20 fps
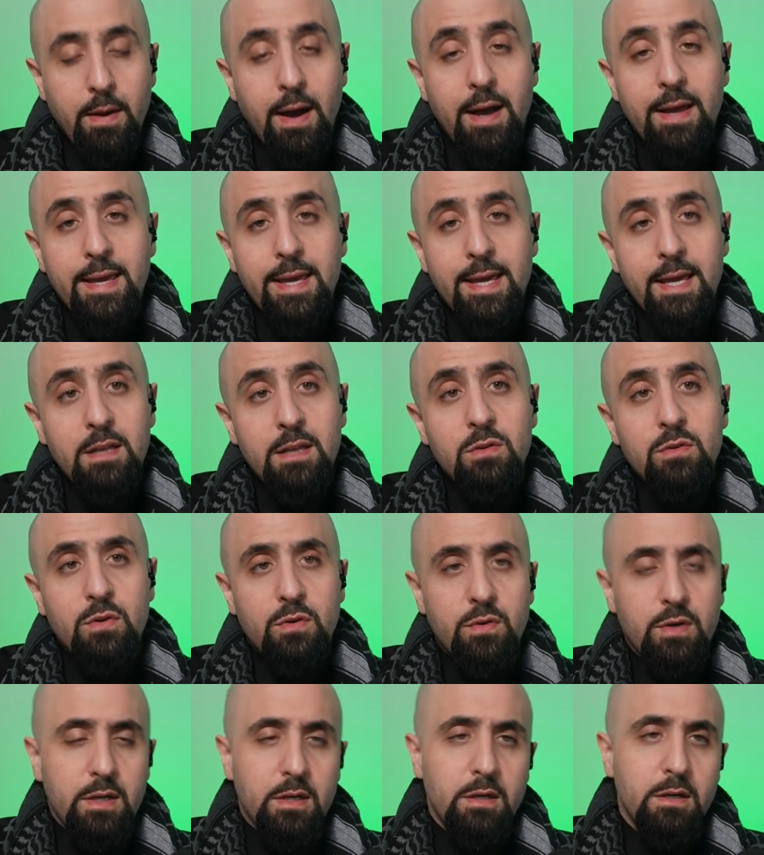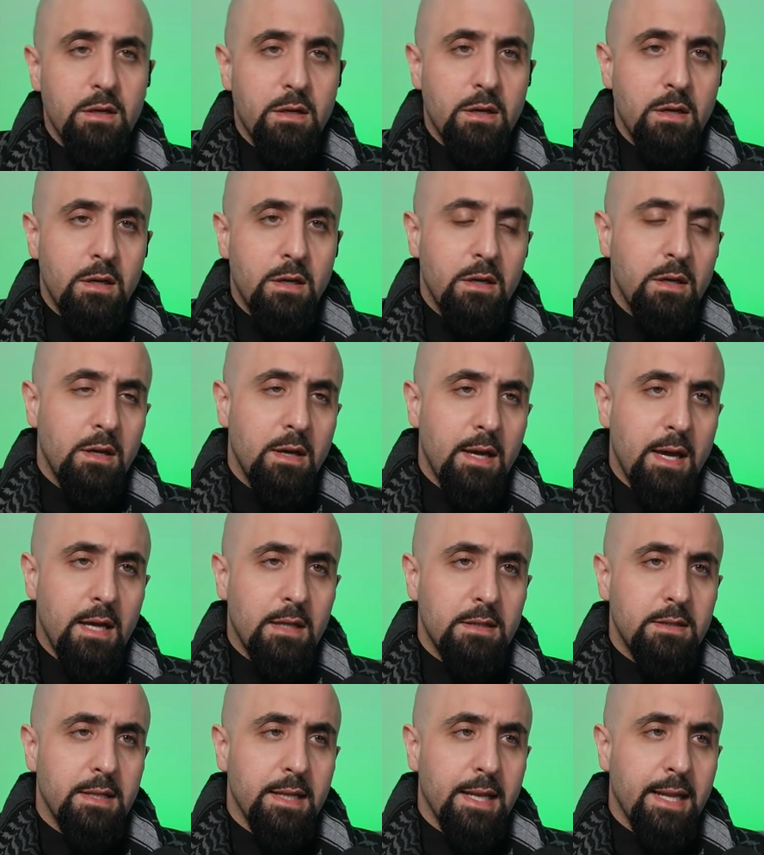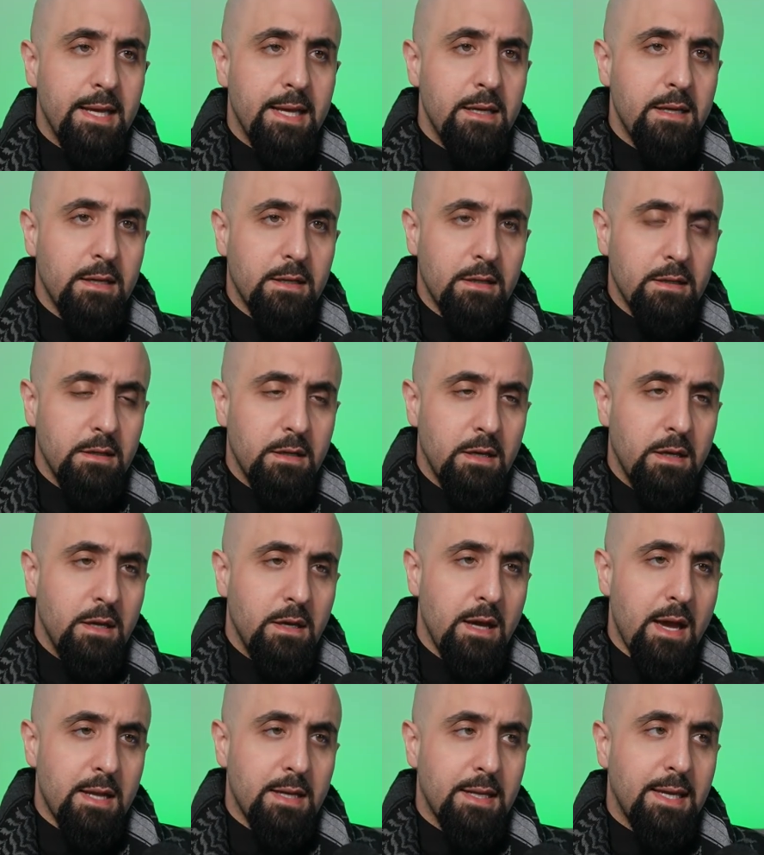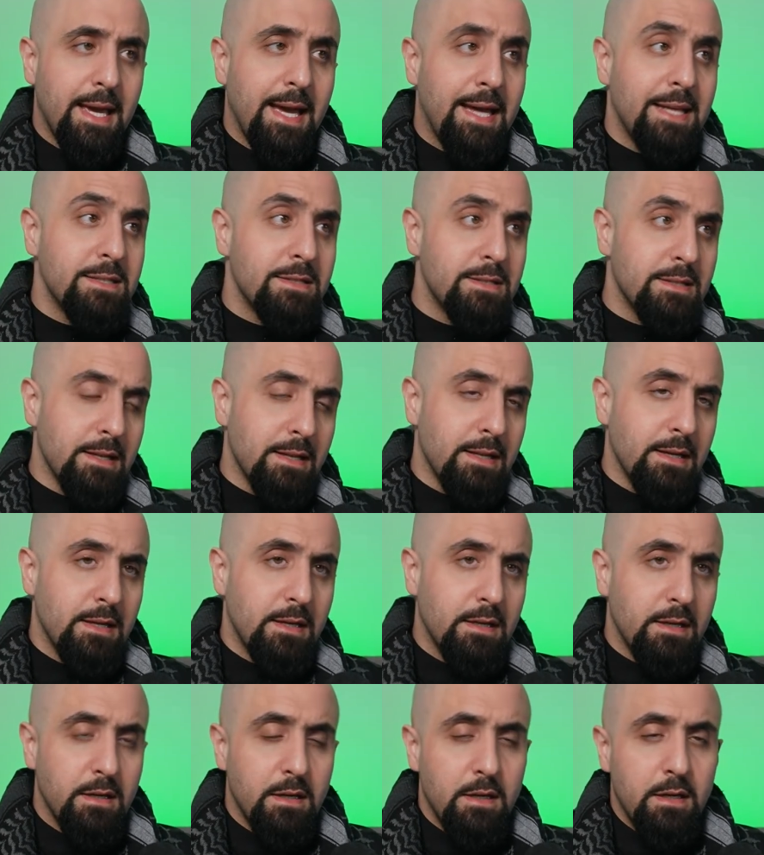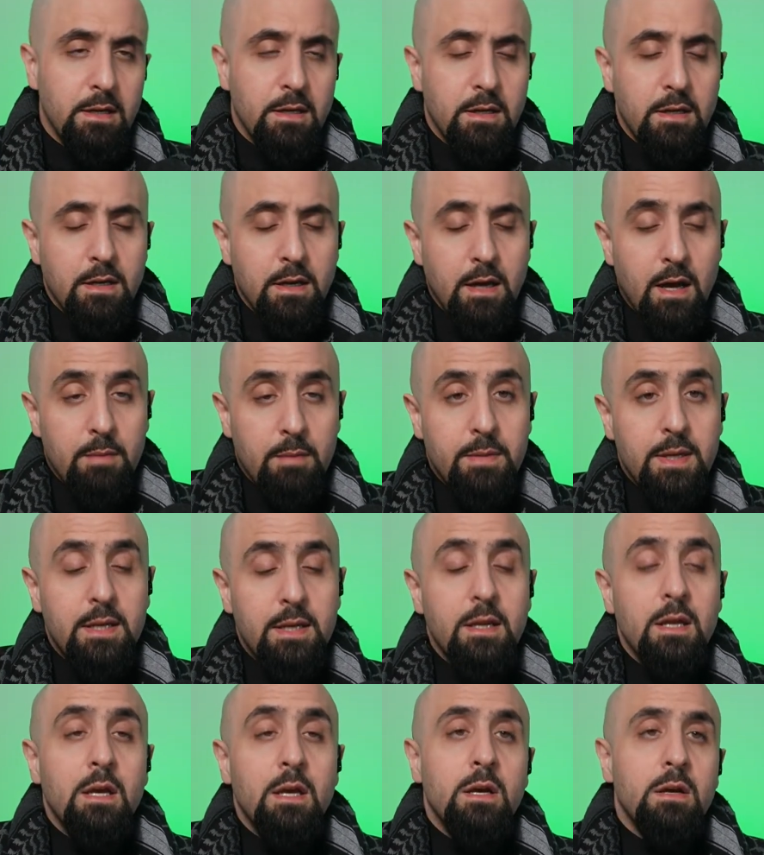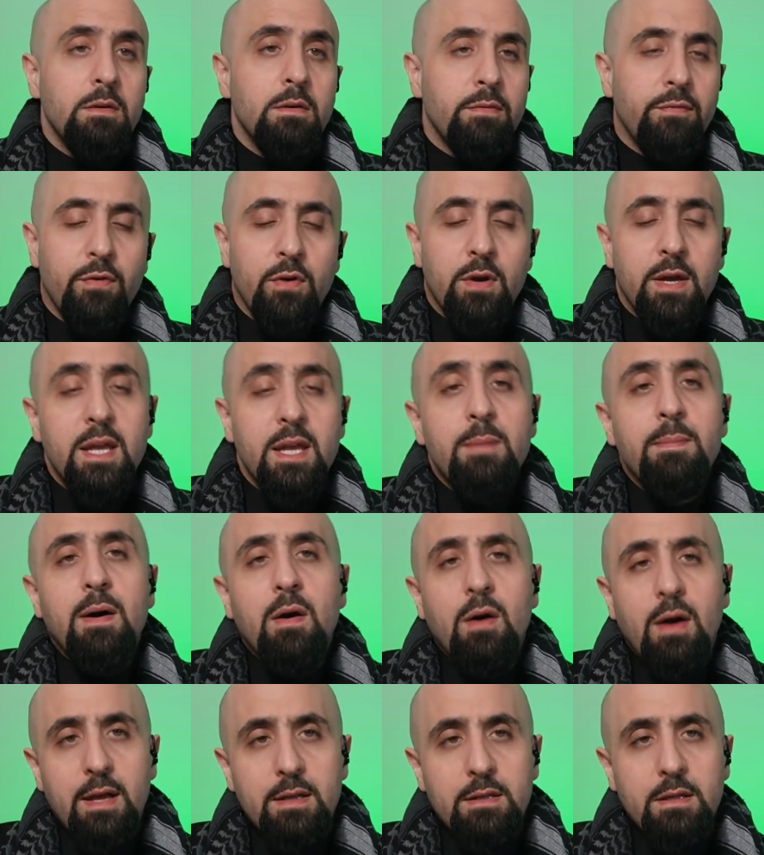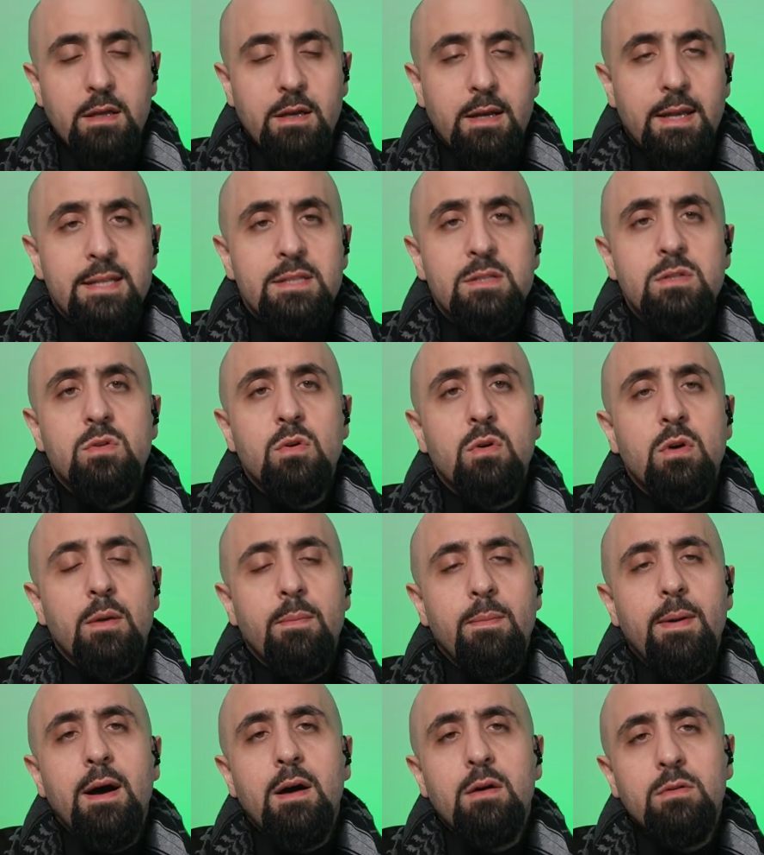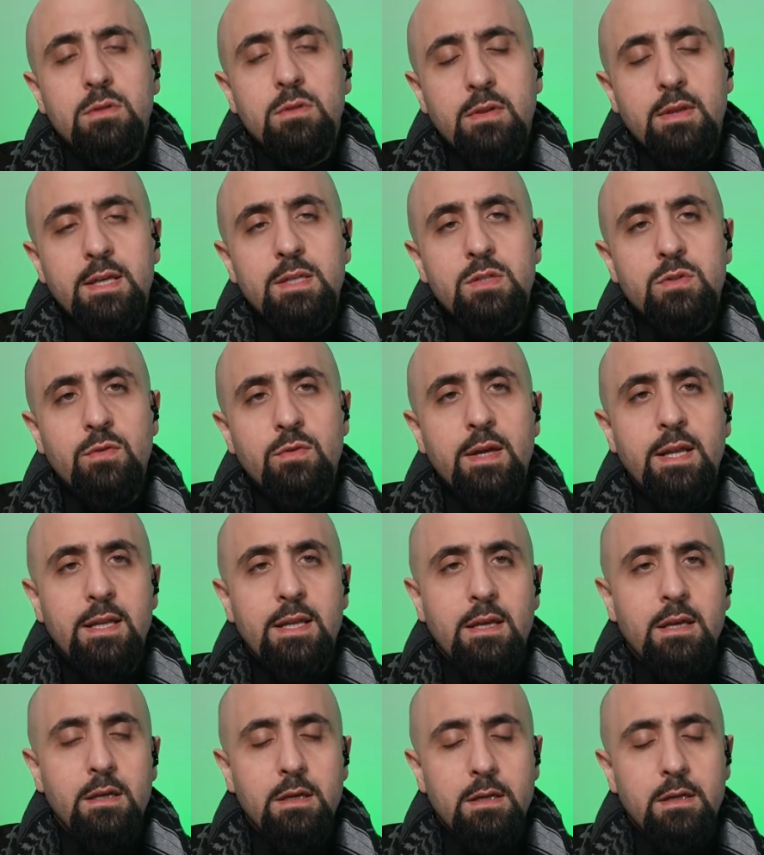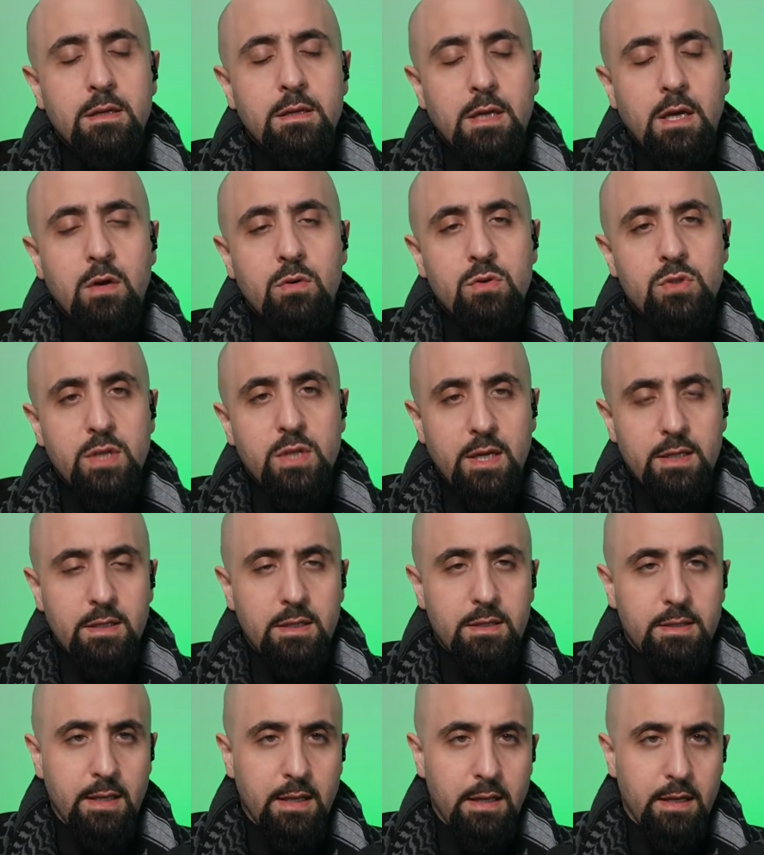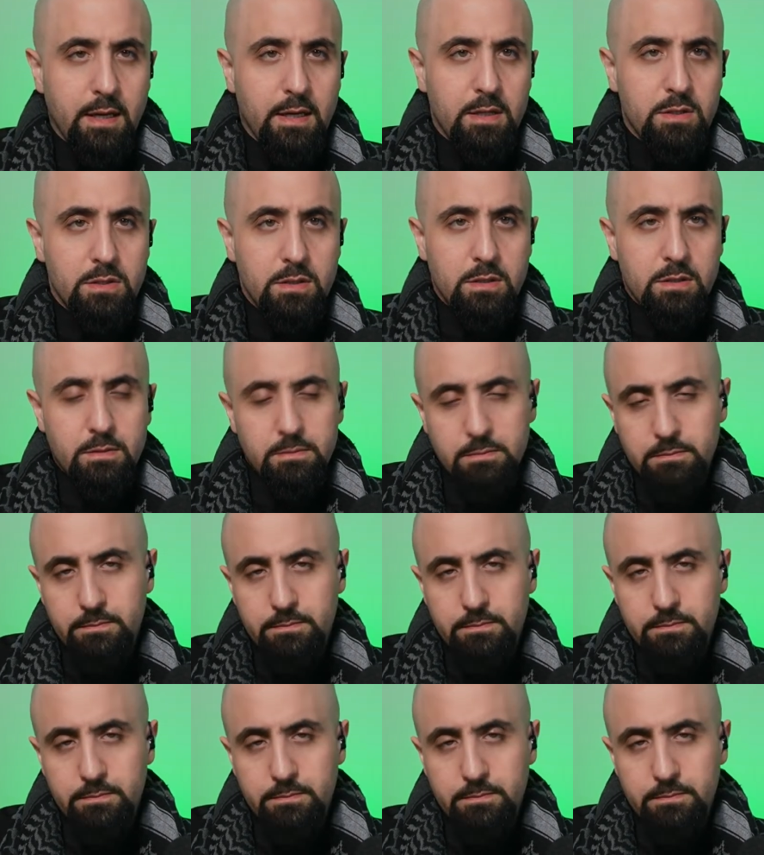By hindering and delaying and canceling. I mean, forget about Qatar. Let's talk about the Israeli negotiating delegation.